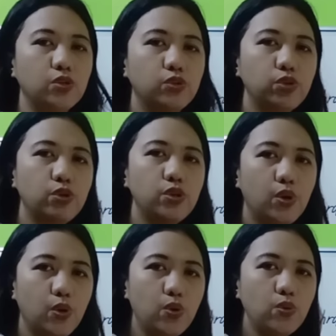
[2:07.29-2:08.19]
Do you
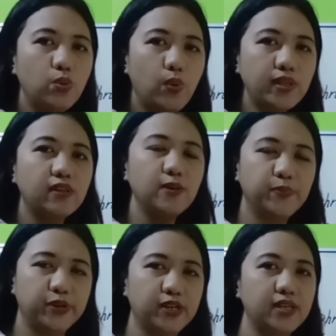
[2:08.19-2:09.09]
know what the
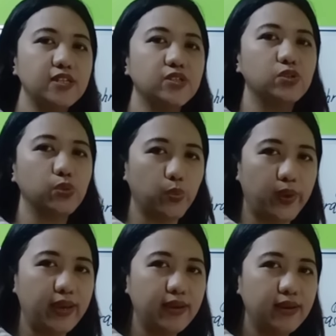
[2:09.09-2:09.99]
bird is
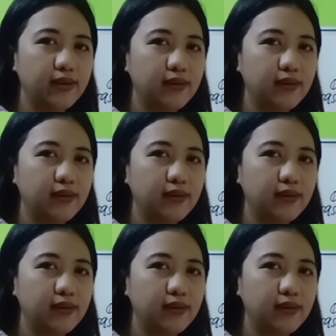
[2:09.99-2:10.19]
doing?